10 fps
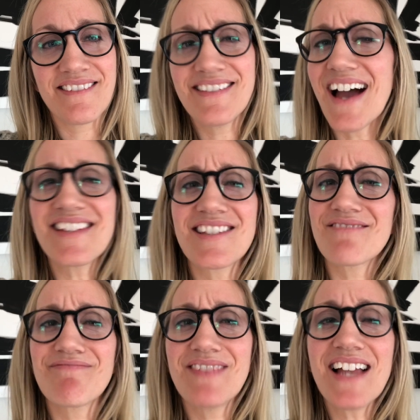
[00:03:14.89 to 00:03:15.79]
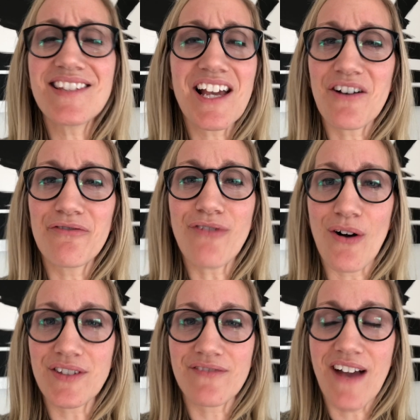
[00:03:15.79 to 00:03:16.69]
that's like a
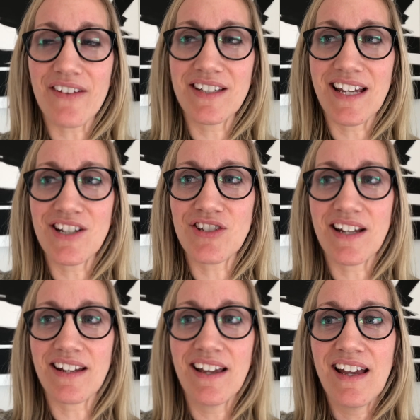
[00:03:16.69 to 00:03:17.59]
false validation.